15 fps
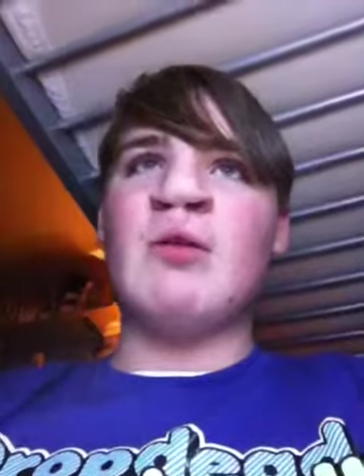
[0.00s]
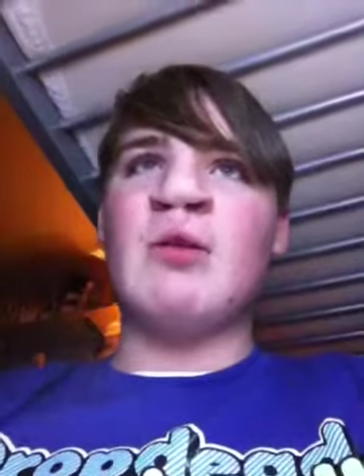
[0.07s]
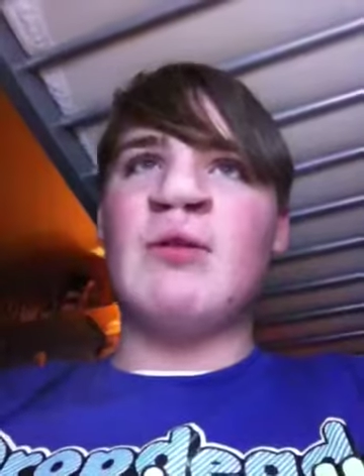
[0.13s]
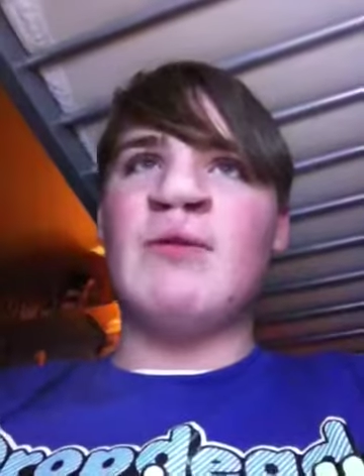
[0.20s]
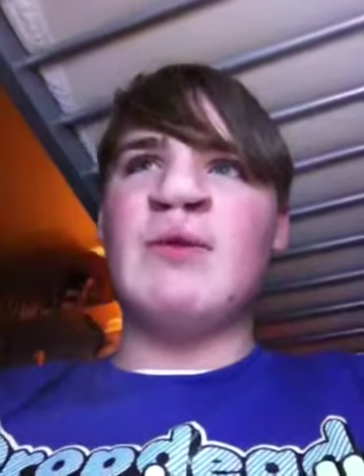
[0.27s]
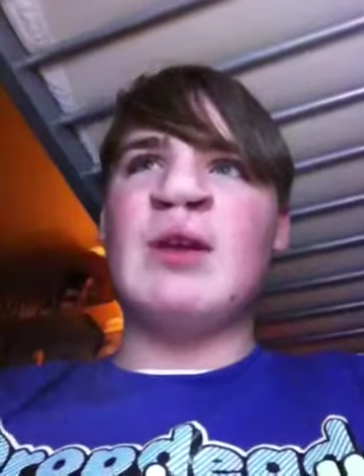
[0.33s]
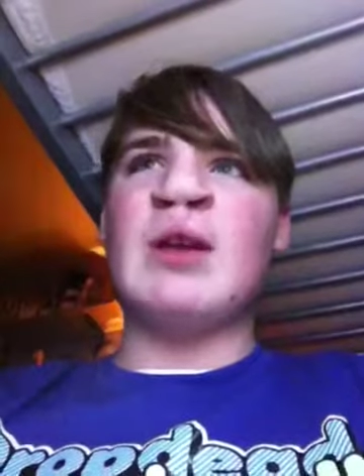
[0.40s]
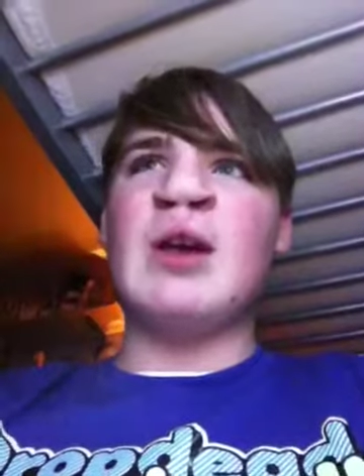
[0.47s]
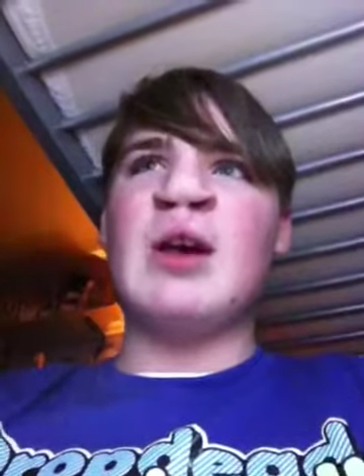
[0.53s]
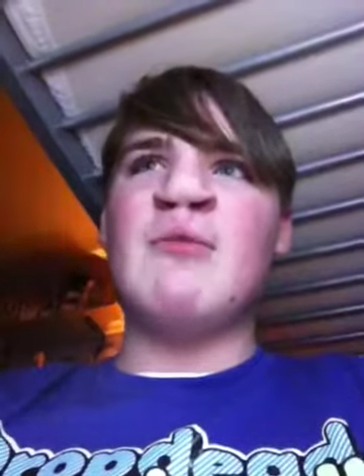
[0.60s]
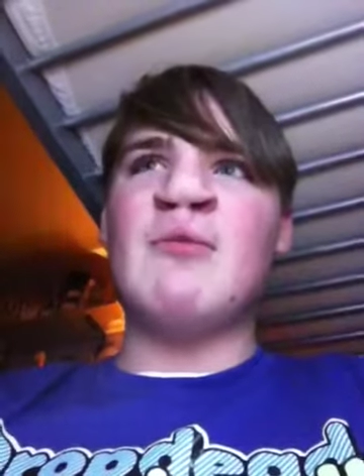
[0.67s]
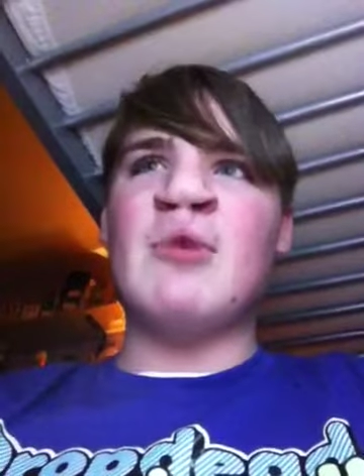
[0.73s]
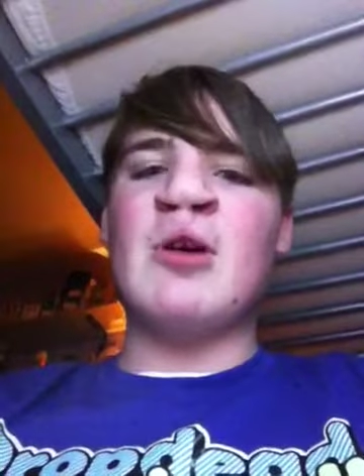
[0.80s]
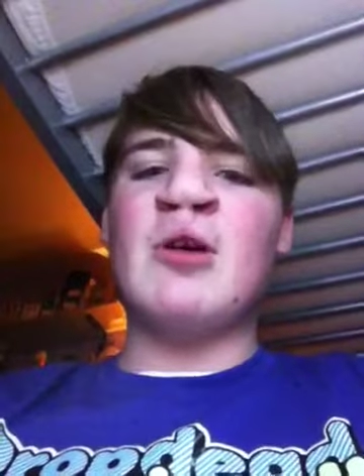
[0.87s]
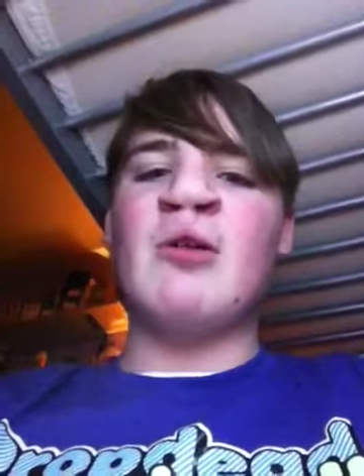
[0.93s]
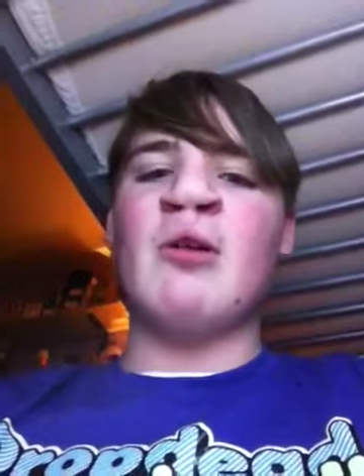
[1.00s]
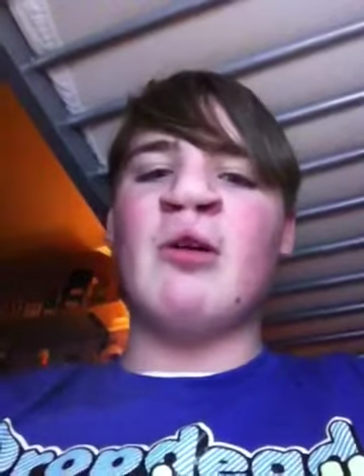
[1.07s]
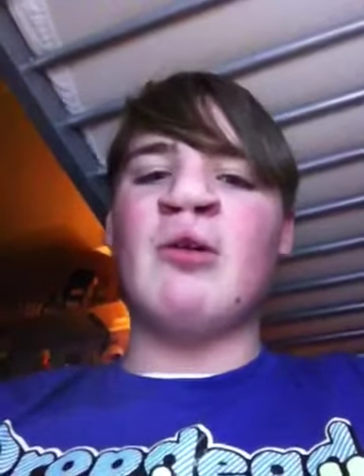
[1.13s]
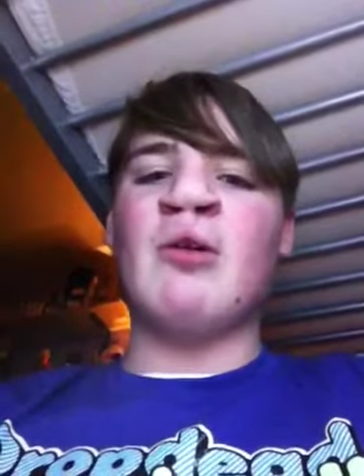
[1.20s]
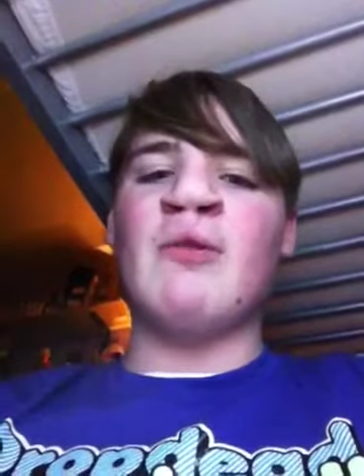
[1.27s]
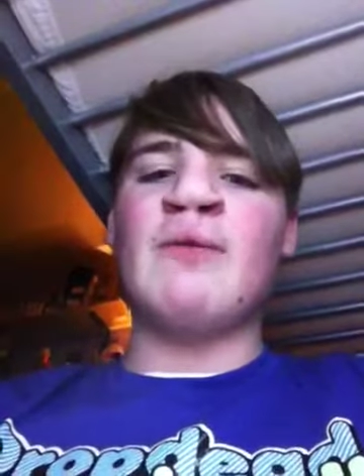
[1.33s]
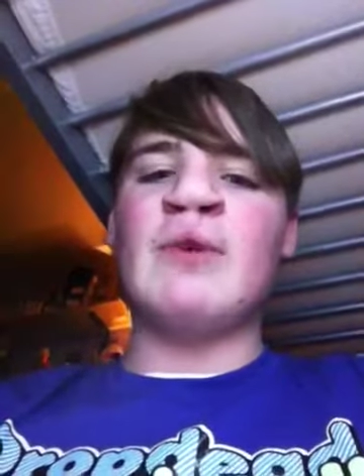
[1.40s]
If uh, you get me,
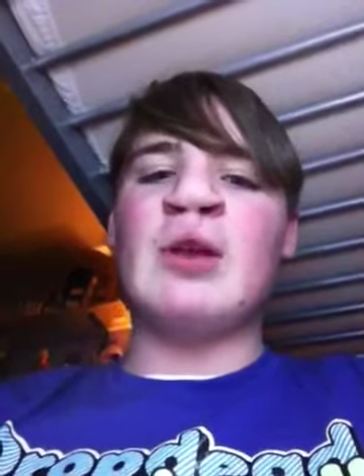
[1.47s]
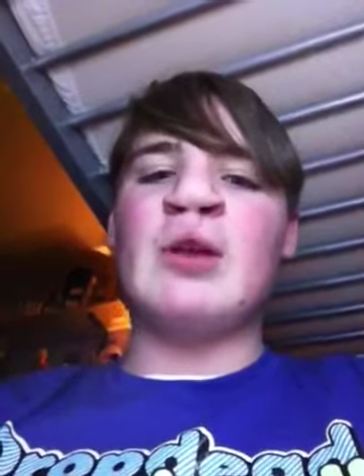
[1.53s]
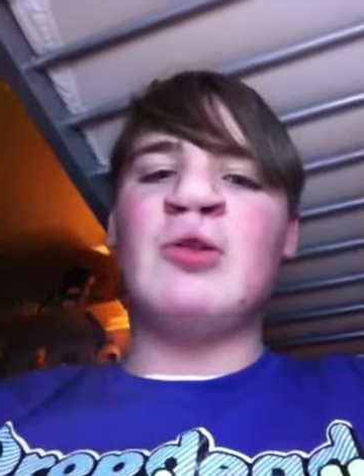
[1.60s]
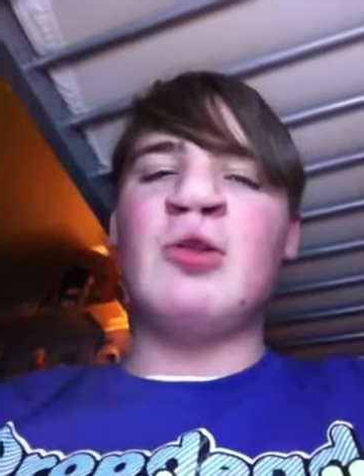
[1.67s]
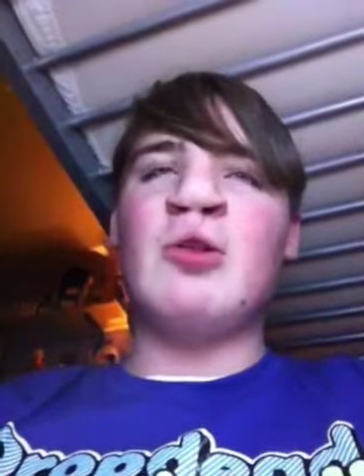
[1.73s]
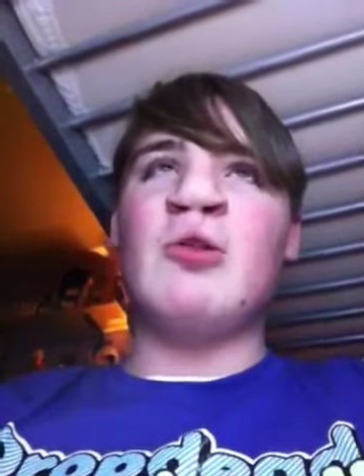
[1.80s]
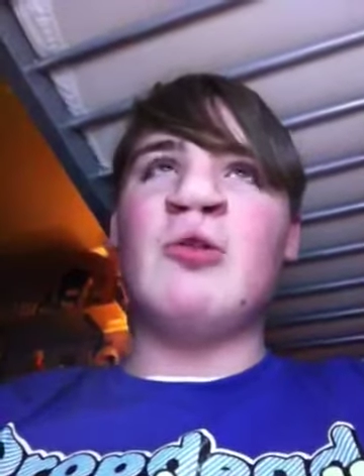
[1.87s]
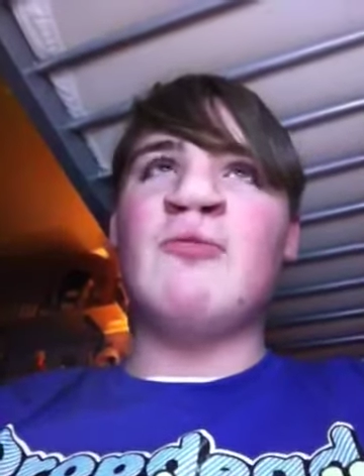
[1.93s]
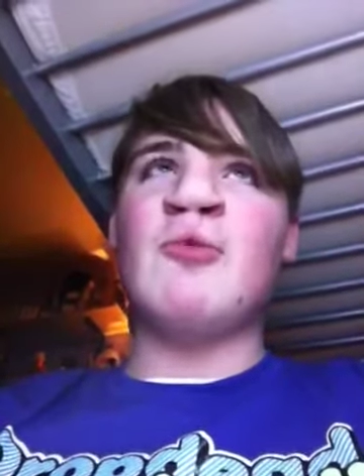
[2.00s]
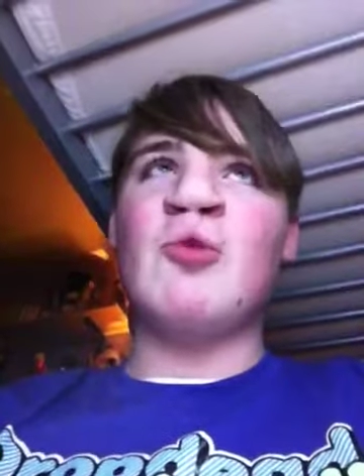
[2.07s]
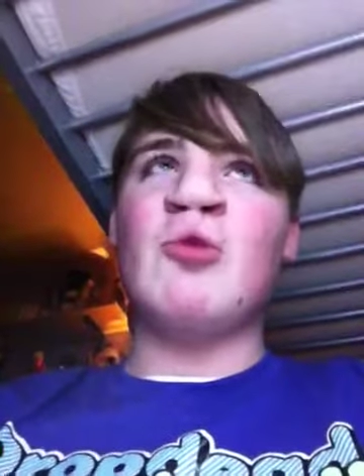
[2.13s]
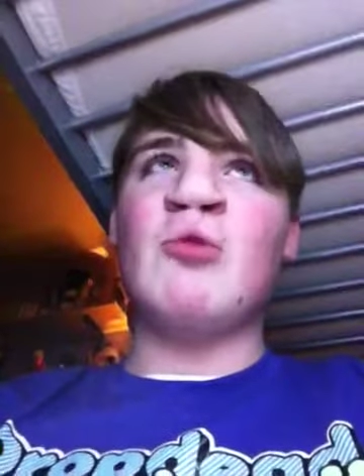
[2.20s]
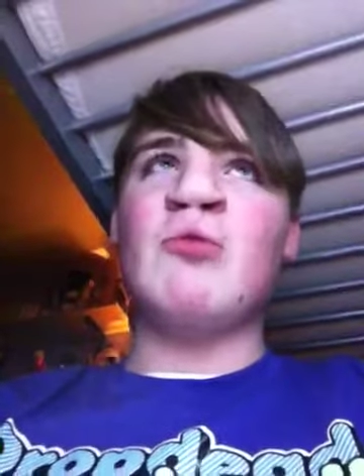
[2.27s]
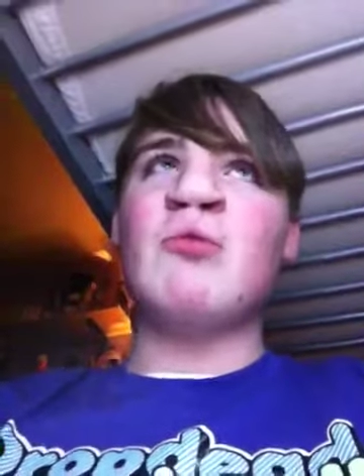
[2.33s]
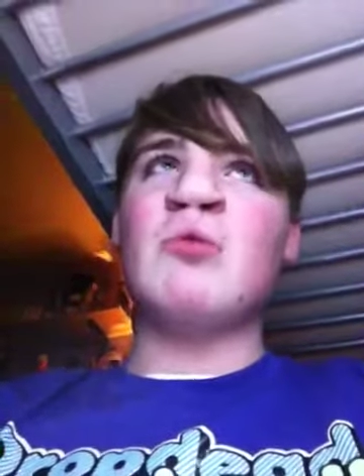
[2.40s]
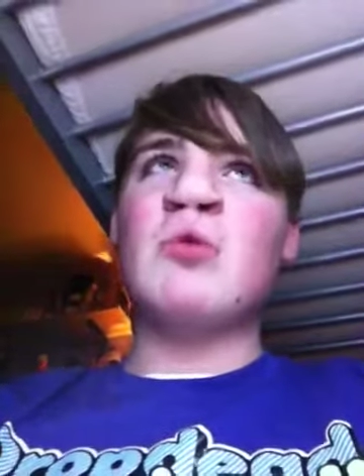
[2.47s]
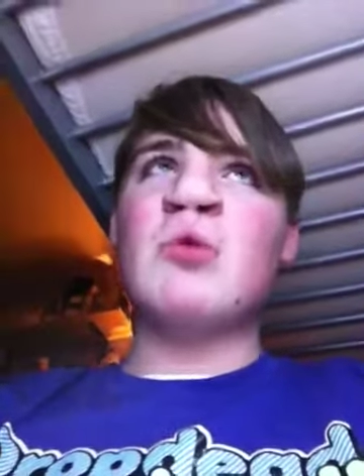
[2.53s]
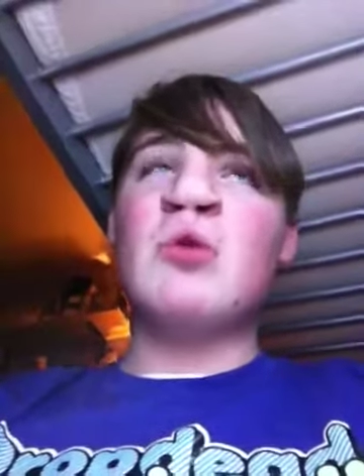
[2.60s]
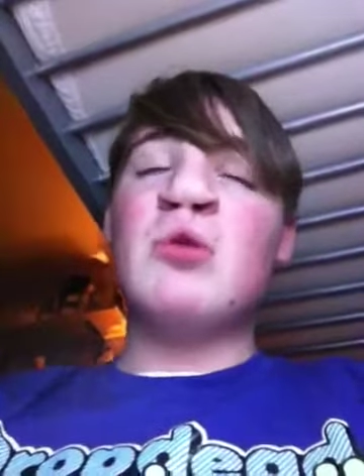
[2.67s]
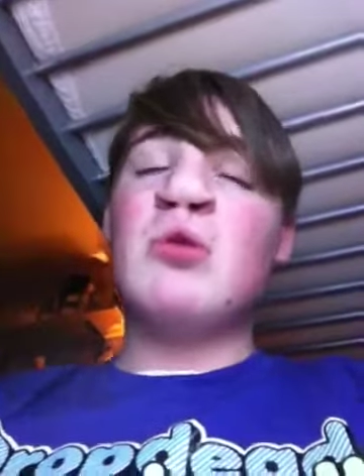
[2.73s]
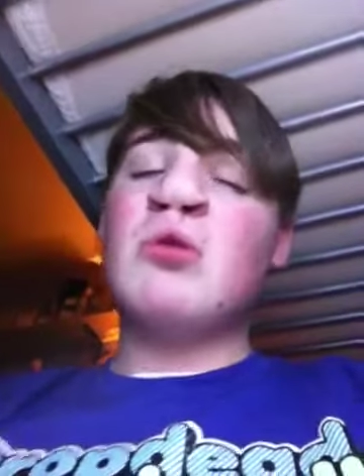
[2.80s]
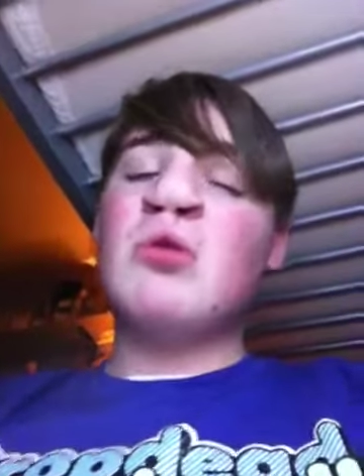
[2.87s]
I don't think you do,
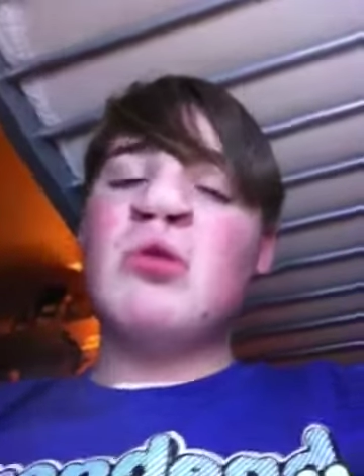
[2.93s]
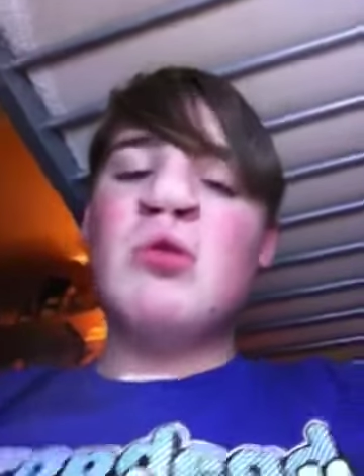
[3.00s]
but.